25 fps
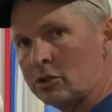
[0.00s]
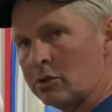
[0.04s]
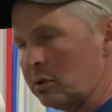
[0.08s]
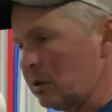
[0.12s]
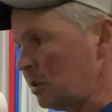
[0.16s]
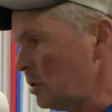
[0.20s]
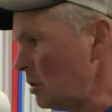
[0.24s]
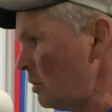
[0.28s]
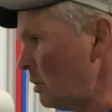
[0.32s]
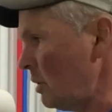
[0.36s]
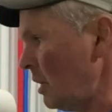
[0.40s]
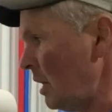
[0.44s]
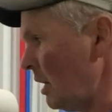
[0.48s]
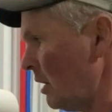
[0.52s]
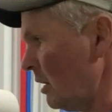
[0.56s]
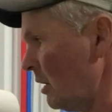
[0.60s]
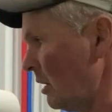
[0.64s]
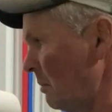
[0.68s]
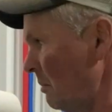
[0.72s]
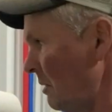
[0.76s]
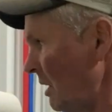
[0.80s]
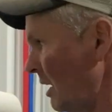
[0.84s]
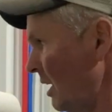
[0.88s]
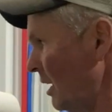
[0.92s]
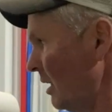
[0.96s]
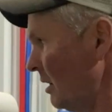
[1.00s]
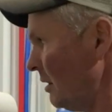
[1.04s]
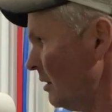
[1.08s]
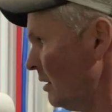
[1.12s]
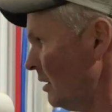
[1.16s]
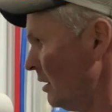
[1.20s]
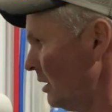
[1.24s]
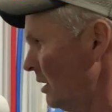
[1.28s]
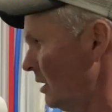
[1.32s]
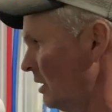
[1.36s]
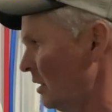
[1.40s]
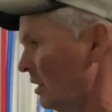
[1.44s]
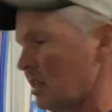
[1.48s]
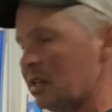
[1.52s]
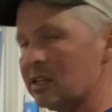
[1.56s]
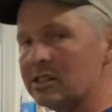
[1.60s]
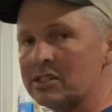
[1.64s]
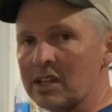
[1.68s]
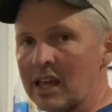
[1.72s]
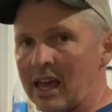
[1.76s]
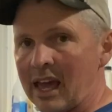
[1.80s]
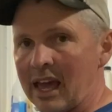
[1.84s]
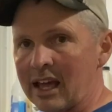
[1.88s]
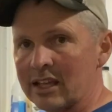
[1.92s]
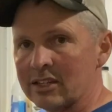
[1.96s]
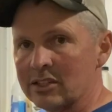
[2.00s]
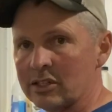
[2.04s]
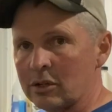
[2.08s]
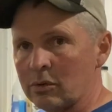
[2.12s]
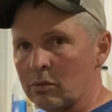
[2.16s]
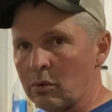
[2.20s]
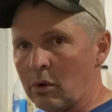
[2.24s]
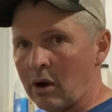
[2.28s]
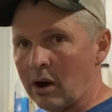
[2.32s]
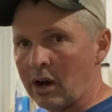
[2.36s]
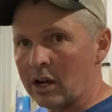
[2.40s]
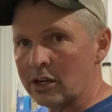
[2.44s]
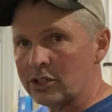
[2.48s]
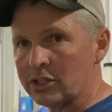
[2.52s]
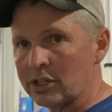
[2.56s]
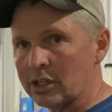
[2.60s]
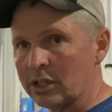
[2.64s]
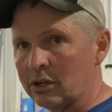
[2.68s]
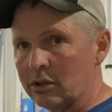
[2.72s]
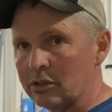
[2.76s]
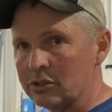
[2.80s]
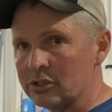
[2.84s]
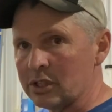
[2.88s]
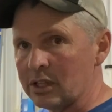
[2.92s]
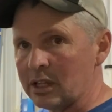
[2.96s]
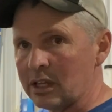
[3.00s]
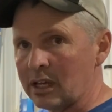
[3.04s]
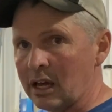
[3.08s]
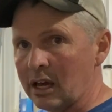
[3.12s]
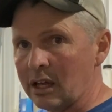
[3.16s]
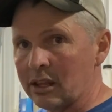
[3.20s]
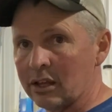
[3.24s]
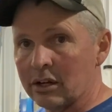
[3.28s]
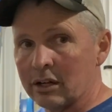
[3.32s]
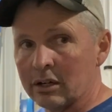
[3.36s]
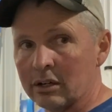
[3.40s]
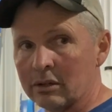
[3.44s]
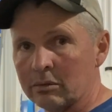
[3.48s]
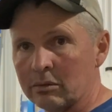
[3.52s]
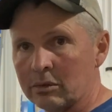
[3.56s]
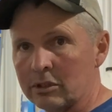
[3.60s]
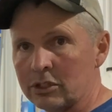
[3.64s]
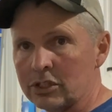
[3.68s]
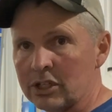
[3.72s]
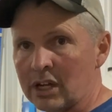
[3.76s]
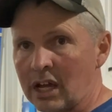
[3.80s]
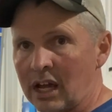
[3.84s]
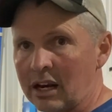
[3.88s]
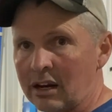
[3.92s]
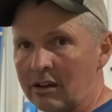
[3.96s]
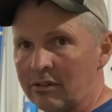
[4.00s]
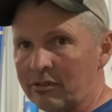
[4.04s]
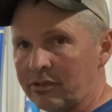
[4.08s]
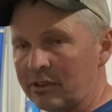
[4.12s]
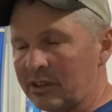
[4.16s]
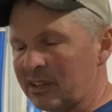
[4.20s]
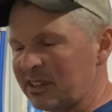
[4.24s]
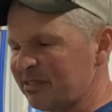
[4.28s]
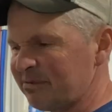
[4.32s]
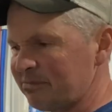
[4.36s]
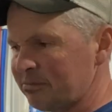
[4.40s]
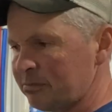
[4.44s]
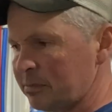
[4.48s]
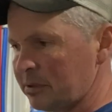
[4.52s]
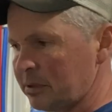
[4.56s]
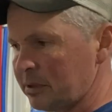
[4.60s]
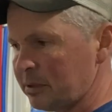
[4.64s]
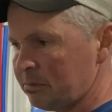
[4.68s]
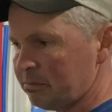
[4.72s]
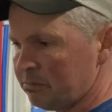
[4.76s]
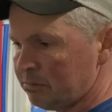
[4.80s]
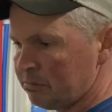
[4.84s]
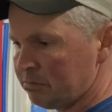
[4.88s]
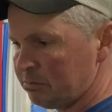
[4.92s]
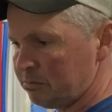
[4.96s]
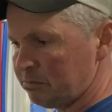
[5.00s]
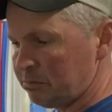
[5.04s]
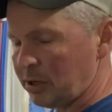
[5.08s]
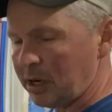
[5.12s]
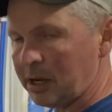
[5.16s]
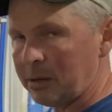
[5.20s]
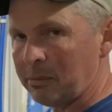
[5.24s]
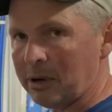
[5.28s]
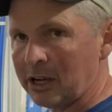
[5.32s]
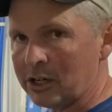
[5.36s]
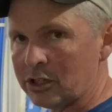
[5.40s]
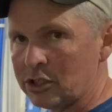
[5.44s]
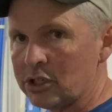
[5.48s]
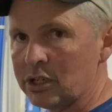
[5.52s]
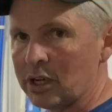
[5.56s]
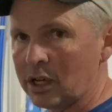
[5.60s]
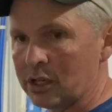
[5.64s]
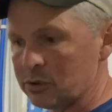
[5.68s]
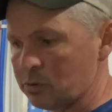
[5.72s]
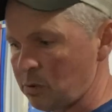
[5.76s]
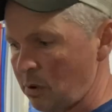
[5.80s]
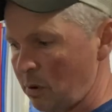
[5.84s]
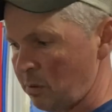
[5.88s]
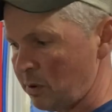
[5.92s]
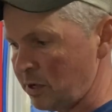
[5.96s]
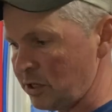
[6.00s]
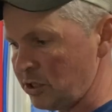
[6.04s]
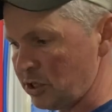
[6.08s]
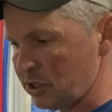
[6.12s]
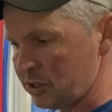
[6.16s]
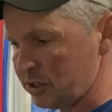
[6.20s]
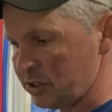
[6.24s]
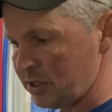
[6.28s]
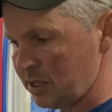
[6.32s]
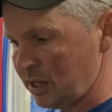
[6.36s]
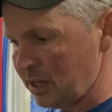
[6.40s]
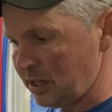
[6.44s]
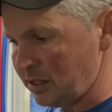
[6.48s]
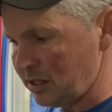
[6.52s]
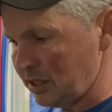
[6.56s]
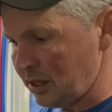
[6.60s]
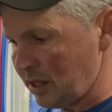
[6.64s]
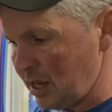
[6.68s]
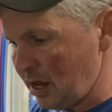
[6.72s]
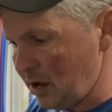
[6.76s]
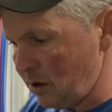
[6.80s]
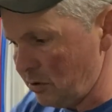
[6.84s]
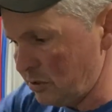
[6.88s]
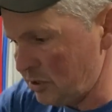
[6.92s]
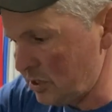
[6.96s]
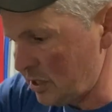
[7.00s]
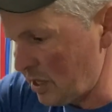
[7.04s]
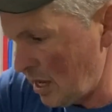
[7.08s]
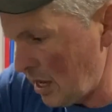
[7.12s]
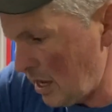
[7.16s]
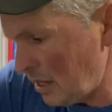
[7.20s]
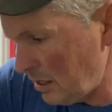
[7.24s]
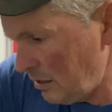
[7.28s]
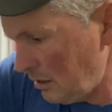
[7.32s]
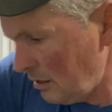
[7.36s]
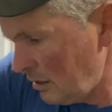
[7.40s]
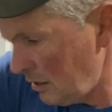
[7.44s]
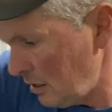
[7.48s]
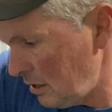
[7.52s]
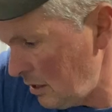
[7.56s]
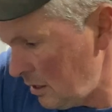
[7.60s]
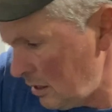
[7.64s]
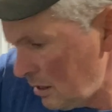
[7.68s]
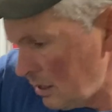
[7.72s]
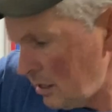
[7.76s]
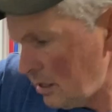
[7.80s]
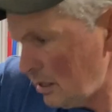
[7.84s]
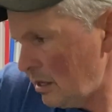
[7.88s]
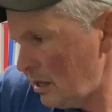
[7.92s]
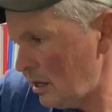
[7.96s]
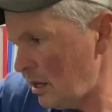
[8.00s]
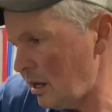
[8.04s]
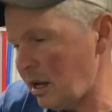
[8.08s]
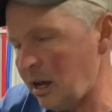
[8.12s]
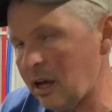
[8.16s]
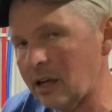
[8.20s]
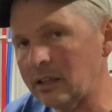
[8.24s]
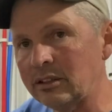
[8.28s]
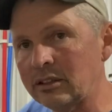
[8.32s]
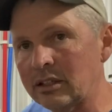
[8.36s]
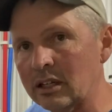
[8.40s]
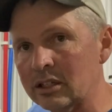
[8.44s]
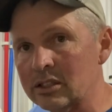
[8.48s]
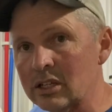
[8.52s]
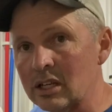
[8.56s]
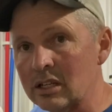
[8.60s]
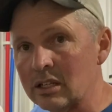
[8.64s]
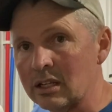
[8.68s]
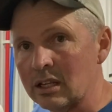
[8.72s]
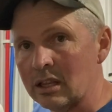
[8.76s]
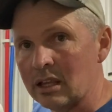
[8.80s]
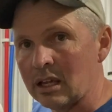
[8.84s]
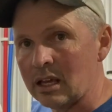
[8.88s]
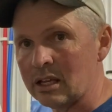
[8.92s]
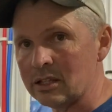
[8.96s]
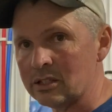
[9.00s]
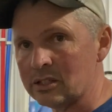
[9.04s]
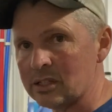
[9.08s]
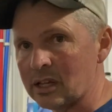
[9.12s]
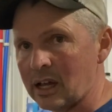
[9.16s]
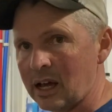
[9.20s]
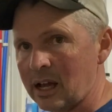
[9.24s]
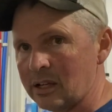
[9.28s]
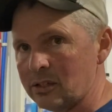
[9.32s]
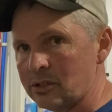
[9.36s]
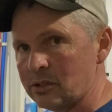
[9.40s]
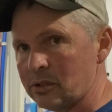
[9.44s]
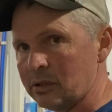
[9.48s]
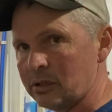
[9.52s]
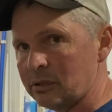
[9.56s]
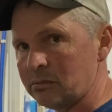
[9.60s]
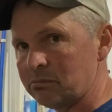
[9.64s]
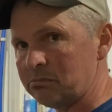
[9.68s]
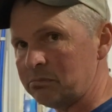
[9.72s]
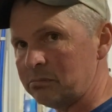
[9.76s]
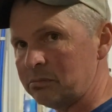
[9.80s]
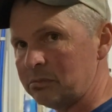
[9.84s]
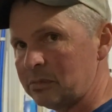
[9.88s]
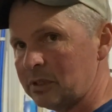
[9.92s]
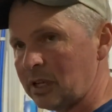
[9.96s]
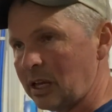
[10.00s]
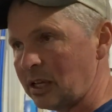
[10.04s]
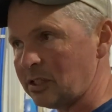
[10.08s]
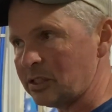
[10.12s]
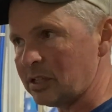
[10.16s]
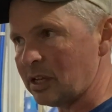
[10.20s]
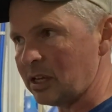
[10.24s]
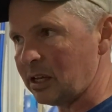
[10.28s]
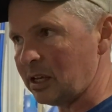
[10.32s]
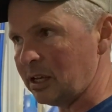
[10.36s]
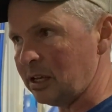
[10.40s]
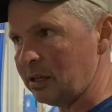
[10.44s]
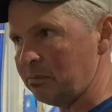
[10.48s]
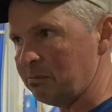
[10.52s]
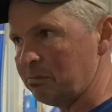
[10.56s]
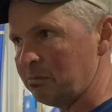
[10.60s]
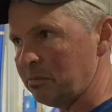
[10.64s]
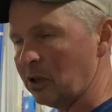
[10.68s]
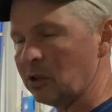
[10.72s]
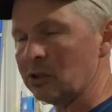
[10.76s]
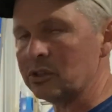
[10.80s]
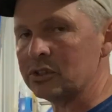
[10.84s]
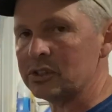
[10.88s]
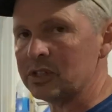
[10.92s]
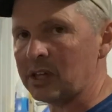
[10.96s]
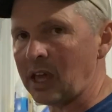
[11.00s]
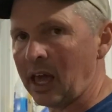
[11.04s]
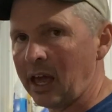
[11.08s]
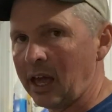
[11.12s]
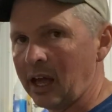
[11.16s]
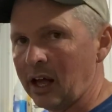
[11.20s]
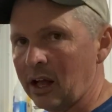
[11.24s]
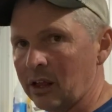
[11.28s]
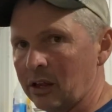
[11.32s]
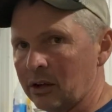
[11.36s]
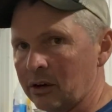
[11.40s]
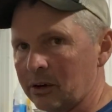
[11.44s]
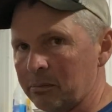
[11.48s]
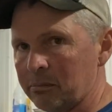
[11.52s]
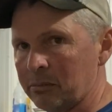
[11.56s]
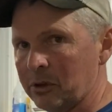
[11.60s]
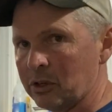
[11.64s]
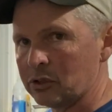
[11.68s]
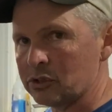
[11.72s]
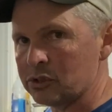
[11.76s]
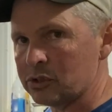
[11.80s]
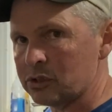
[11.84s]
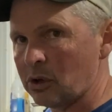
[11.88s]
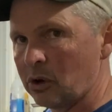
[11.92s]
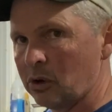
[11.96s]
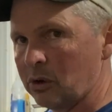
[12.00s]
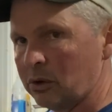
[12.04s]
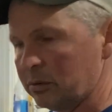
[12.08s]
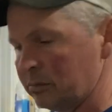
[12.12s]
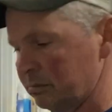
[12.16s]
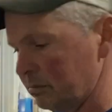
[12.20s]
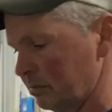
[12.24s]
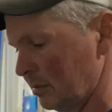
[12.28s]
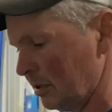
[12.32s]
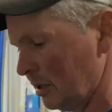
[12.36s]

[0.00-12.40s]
will be here in a minute. There's acid wash that goes in the other, which kind of pretty much does what we just did to the outside, does it to the inside. So it takes any milk scale or milk stone,